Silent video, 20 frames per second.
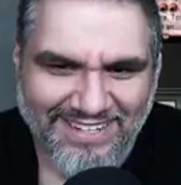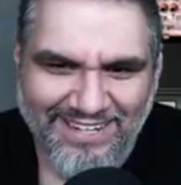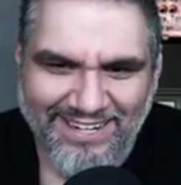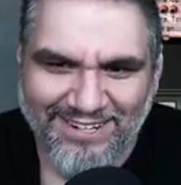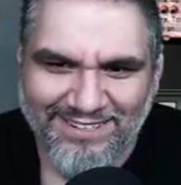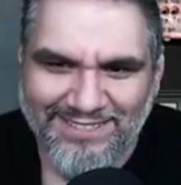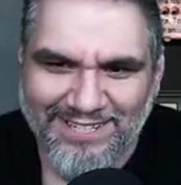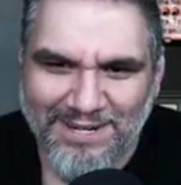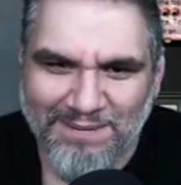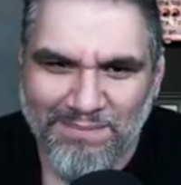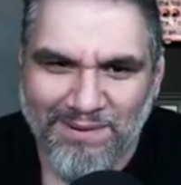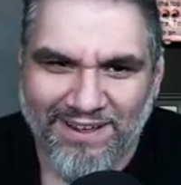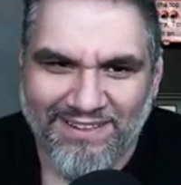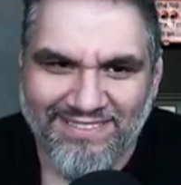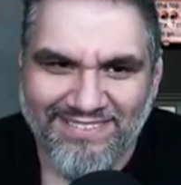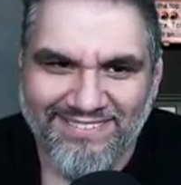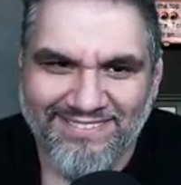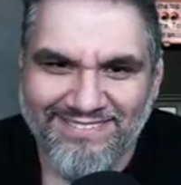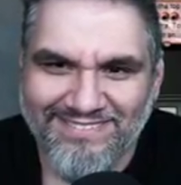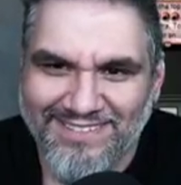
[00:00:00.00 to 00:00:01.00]
There you go. Take a
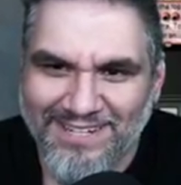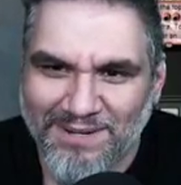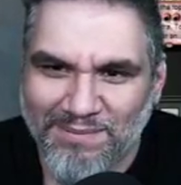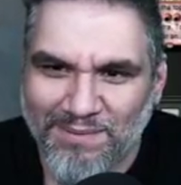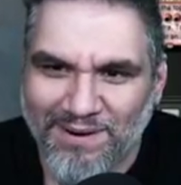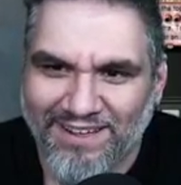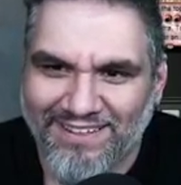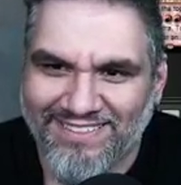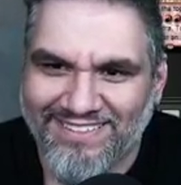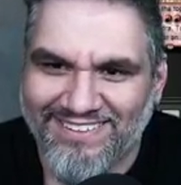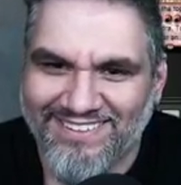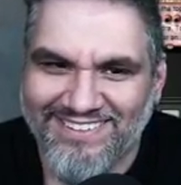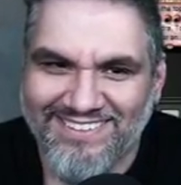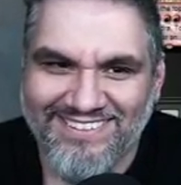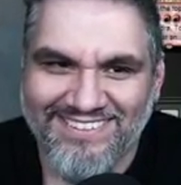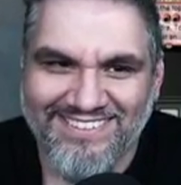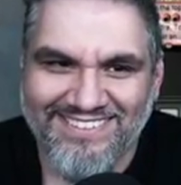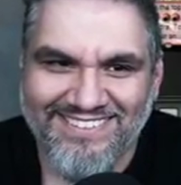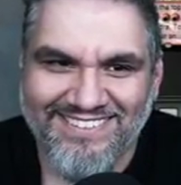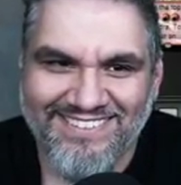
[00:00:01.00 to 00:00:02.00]
breath. Take a breath.
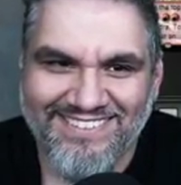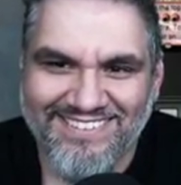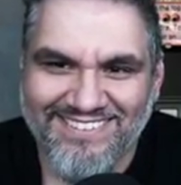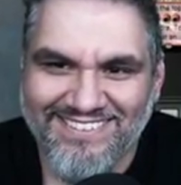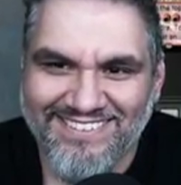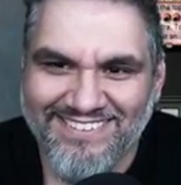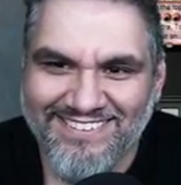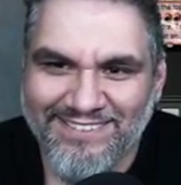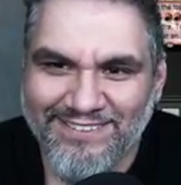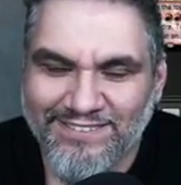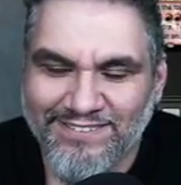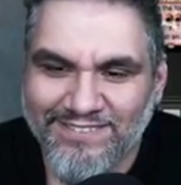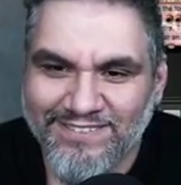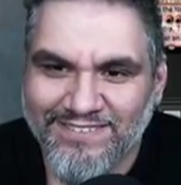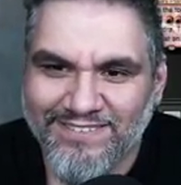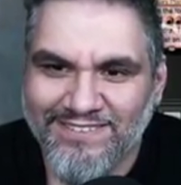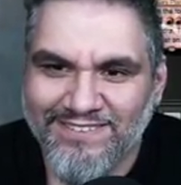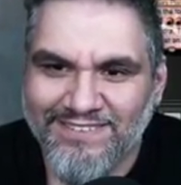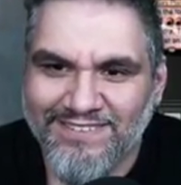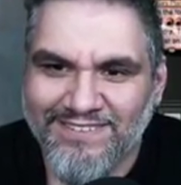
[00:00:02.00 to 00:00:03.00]
Whew.
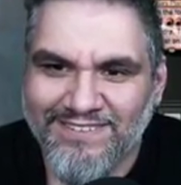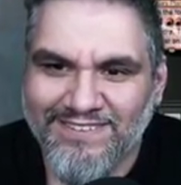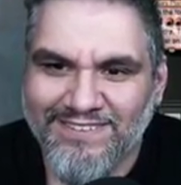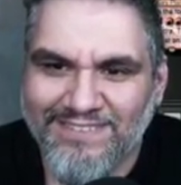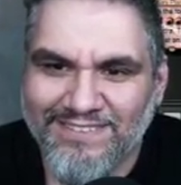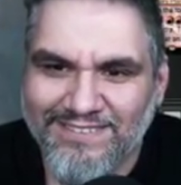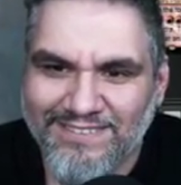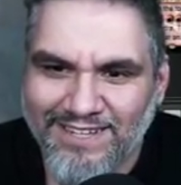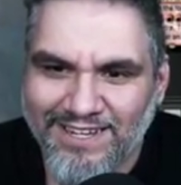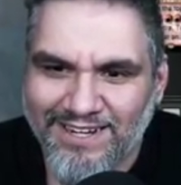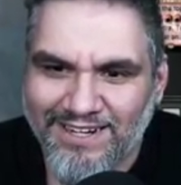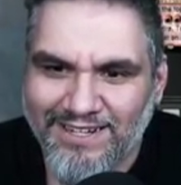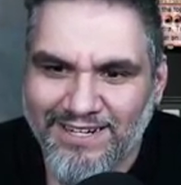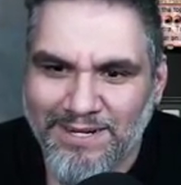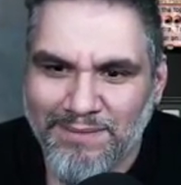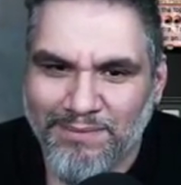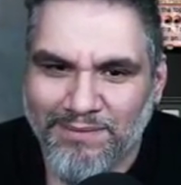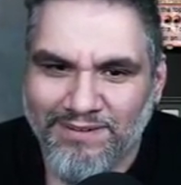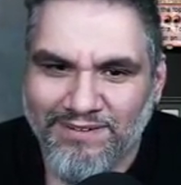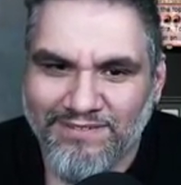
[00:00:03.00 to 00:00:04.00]
Take a
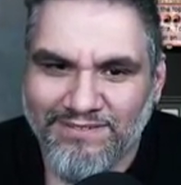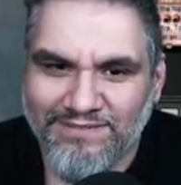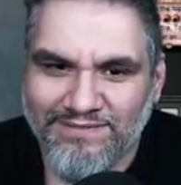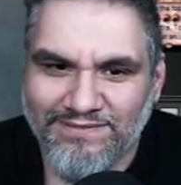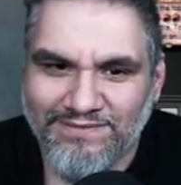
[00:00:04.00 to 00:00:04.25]
deeper.